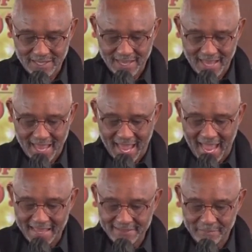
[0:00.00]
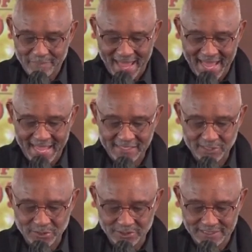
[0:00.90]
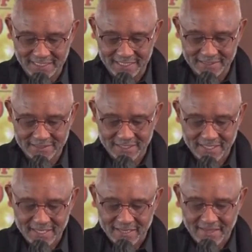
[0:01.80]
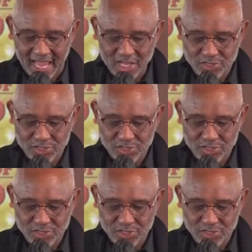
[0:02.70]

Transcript: And the bad news is, that you